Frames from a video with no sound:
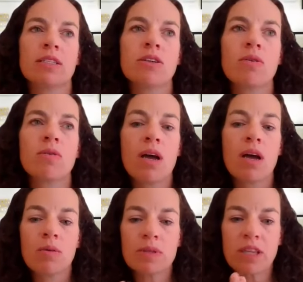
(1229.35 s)
So
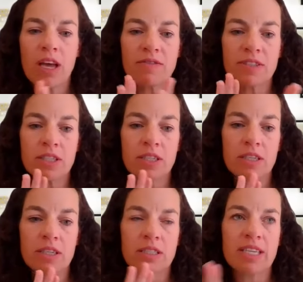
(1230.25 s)
would love
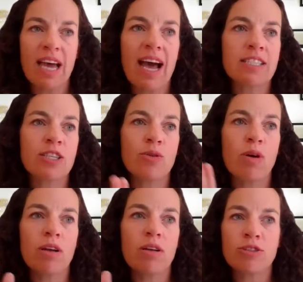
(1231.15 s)
to ask you
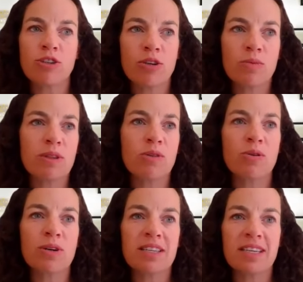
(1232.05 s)
all, starting with
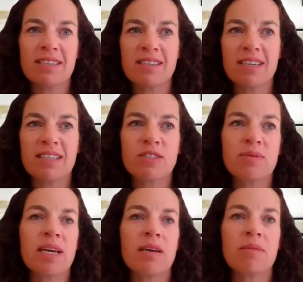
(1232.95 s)
Lori, then
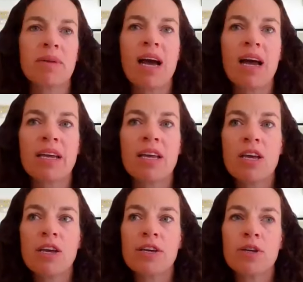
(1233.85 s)
Antoinette and Makai,
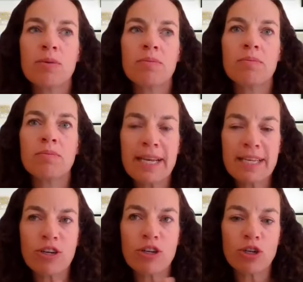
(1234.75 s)

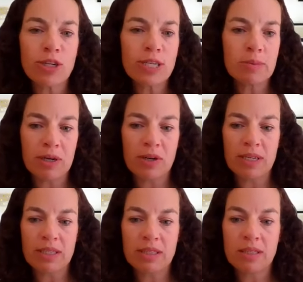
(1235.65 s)
based on your
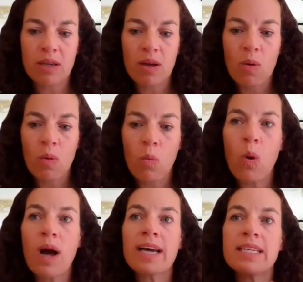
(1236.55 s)
experience,
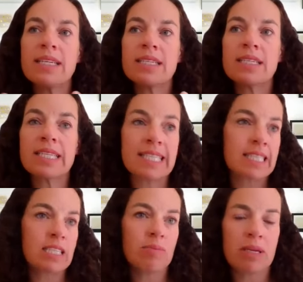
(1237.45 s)
what
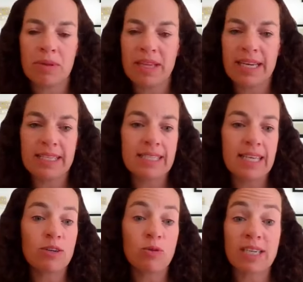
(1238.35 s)
needs to be in place
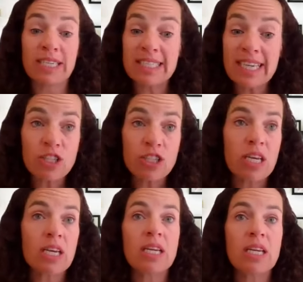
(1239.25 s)
at an
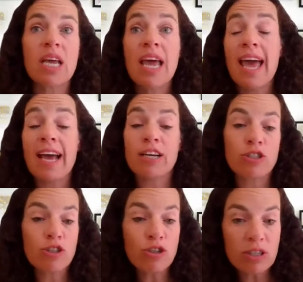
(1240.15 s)
organization,
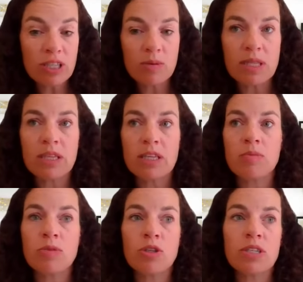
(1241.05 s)
externally within the
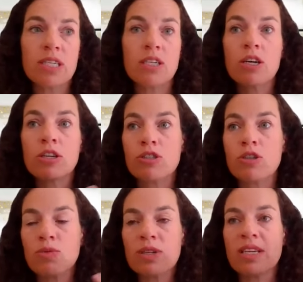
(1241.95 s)
community, to
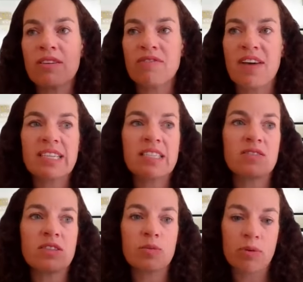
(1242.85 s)
really
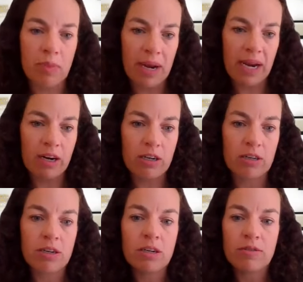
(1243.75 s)
effectively
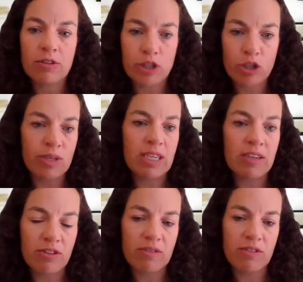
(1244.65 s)
prepare for screening
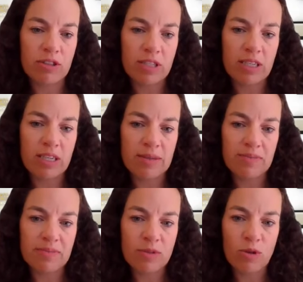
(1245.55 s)
for adversity?
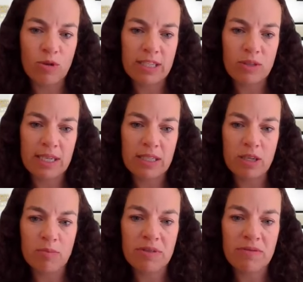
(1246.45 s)
So Lori, do you want to
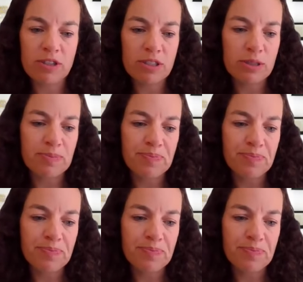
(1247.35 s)
jump in first?